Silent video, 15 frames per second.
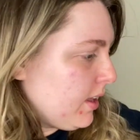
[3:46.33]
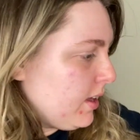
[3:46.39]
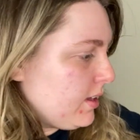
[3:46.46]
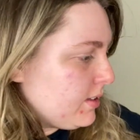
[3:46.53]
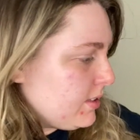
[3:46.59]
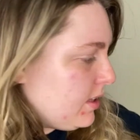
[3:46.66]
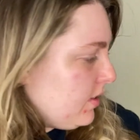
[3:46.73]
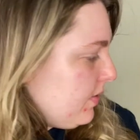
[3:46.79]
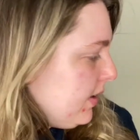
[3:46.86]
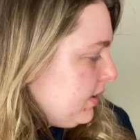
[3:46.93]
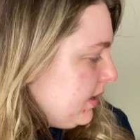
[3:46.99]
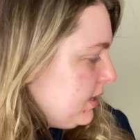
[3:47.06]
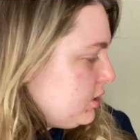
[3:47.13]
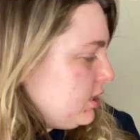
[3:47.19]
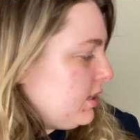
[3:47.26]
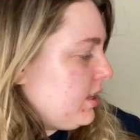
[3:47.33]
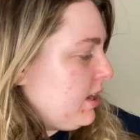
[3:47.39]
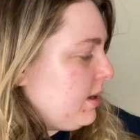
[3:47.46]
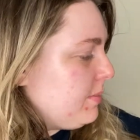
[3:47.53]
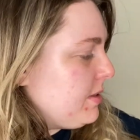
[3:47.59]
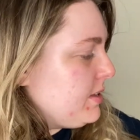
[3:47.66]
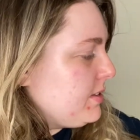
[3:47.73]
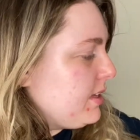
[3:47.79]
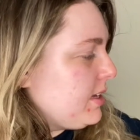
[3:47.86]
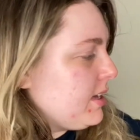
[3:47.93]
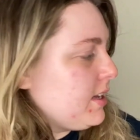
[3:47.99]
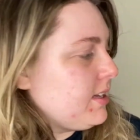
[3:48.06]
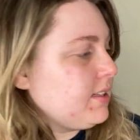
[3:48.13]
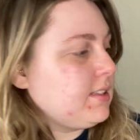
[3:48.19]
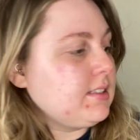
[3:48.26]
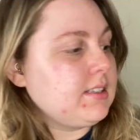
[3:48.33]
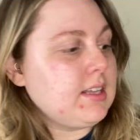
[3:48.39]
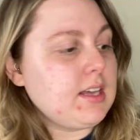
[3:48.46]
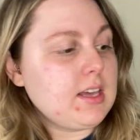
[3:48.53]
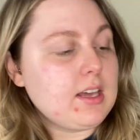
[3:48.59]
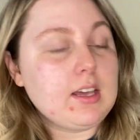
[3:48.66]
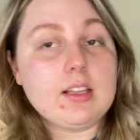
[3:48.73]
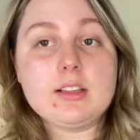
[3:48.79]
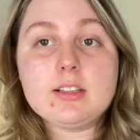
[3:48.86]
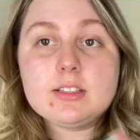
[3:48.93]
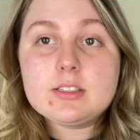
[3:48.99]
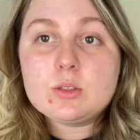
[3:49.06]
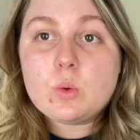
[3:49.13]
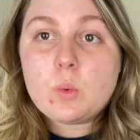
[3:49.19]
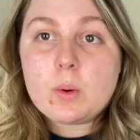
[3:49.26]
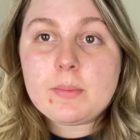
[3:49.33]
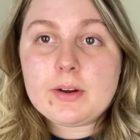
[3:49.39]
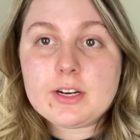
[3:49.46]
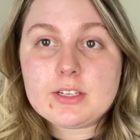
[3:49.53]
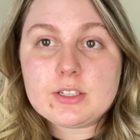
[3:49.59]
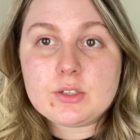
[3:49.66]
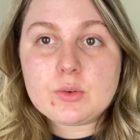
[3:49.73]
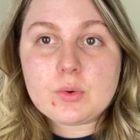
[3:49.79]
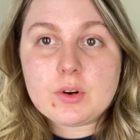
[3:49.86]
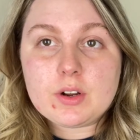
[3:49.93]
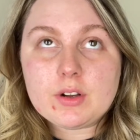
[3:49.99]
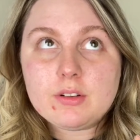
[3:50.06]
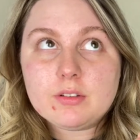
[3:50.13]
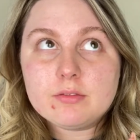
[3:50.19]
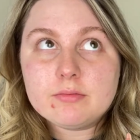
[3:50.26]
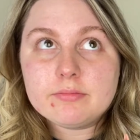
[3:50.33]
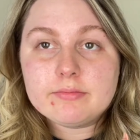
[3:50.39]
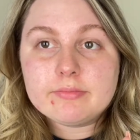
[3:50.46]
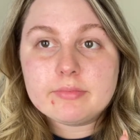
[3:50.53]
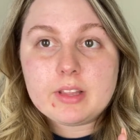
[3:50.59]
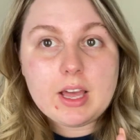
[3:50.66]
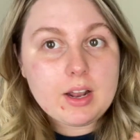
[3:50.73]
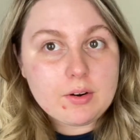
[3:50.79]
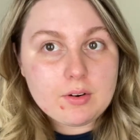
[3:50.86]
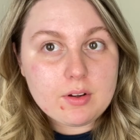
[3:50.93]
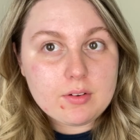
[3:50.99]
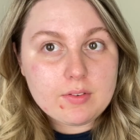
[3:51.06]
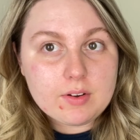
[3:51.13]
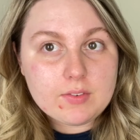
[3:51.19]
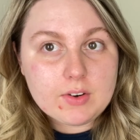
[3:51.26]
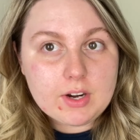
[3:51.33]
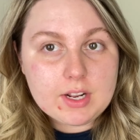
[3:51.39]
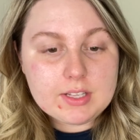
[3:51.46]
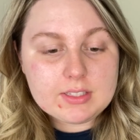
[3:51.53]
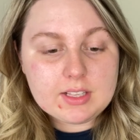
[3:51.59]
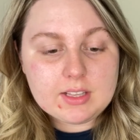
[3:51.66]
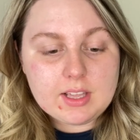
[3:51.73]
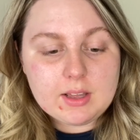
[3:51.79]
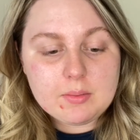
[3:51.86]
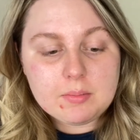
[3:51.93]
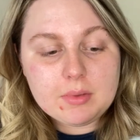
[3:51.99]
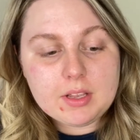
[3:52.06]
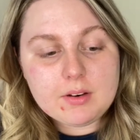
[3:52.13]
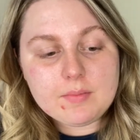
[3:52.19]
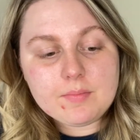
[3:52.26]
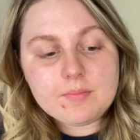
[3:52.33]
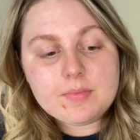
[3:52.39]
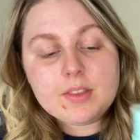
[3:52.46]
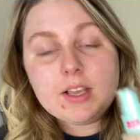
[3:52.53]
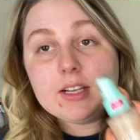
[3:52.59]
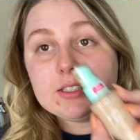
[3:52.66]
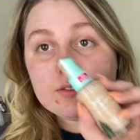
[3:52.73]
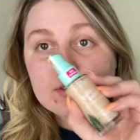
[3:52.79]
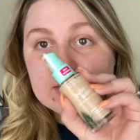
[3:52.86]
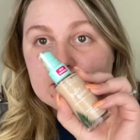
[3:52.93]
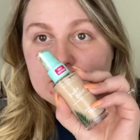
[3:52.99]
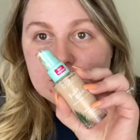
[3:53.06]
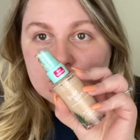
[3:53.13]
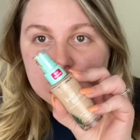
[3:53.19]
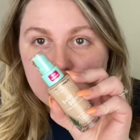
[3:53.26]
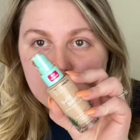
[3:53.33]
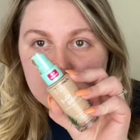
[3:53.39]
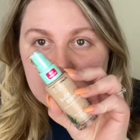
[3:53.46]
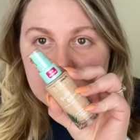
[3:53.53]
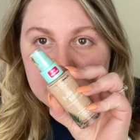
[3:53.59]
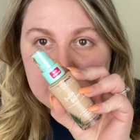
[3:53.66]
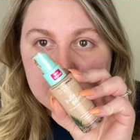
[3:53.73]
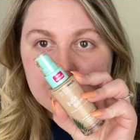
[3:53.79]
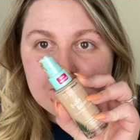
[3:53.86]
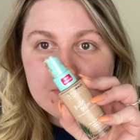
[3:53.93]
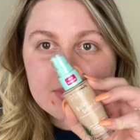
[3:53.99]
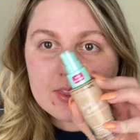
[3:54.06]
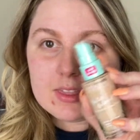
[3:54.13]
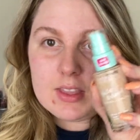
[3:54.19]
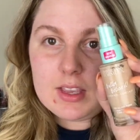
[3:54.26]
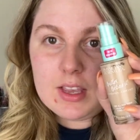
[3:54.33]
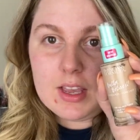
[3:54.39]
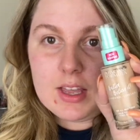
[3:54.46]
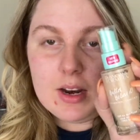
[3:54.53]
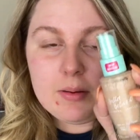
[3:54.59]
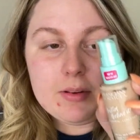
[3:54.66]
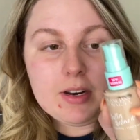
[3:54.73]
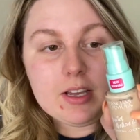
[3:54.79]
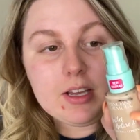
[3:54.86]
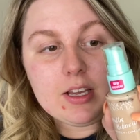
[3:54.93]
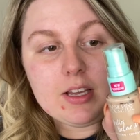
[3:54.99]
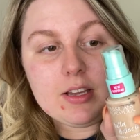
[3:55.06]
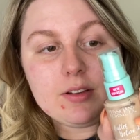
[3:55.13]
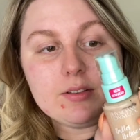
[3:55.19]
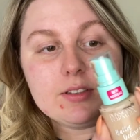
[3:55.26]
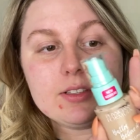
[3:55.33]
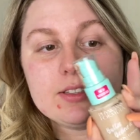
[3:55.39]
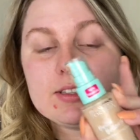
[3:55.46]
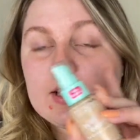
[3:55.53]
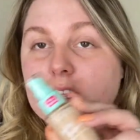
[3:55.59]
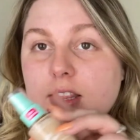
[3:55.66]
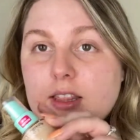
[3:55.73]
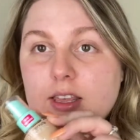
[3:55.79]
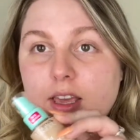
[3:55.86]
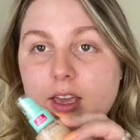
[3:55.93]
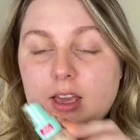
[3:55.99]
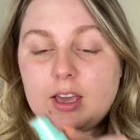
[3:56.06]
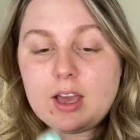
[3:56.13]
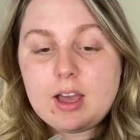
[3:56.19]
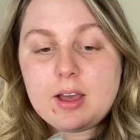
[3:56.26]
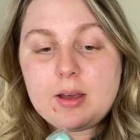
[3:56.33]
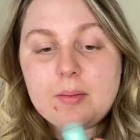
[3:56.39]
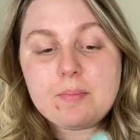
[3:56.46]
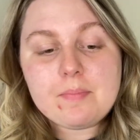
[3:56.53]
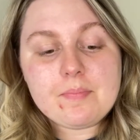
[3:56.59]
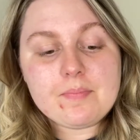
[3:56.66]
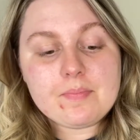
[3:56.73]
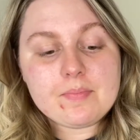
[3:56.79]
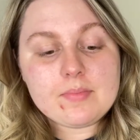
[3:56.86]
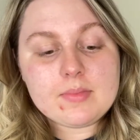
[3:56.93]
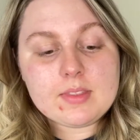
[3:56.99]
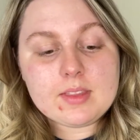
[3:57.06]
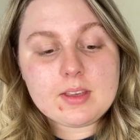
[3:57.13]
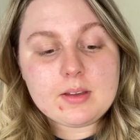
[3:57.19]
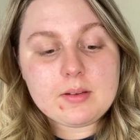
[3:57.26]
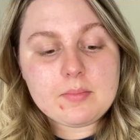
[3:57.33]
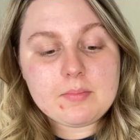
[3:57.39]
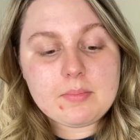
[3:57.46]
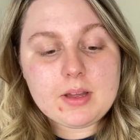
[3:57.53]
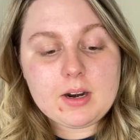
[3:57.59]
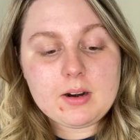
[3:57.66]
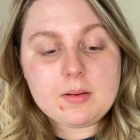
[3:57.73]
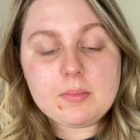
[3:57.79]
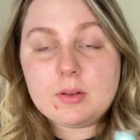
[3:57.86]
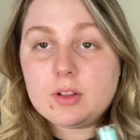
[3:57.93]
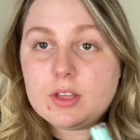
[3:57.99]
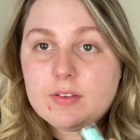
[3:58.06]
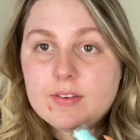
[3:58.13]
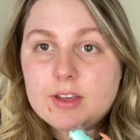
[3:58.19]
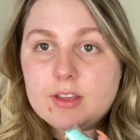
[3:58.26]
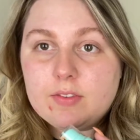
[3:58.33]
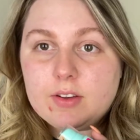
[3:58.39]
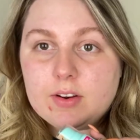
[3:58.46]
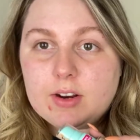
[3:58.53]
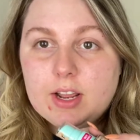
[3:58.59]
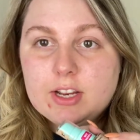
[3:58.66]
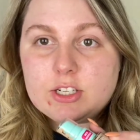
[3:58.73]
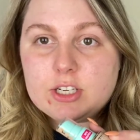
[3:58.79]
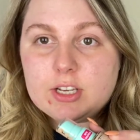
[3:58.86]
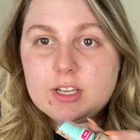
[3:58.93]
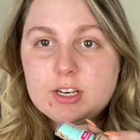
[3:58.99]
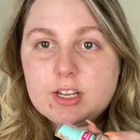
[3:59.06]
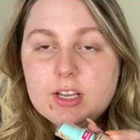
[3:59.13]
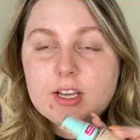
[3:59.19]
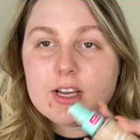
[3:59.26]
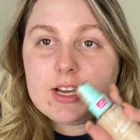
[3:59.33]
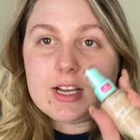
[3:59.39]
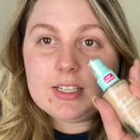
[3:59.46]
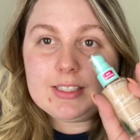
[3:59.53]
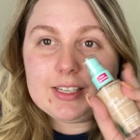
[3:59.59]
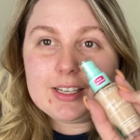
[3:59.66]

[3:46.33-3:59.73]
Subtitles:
So the foundation that I'm using is this is the one brain tutorial. I don't know if I've already said that, but it's Physicians Formula. And I'm gonna use the Better Believe It foundation. It's a